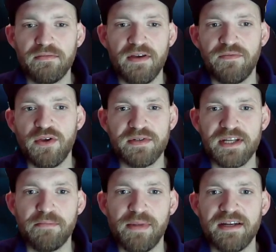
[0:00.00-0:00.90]
if used
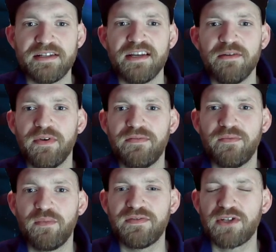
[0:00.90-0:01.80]
in a blended team
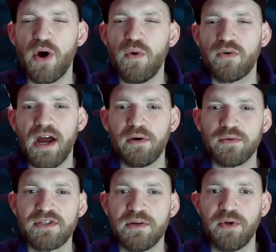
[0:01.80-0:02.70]
with Skull Crown
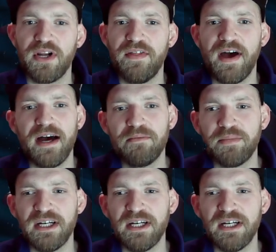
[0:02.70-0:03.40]
or someone like that.